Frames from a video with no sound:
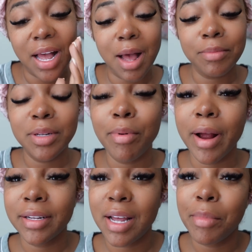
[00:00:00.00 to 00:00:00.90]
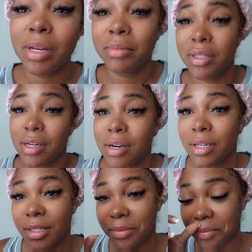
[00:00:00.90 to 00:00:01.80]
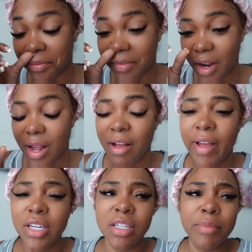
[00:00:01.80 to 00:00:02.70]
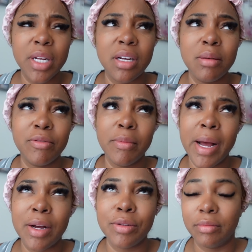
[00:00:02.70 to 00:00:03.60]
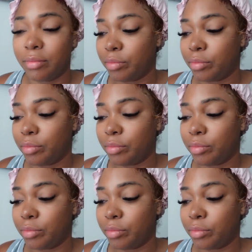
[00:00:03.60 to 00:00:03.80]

I'm surprised I'm up this early. I've actually been up for about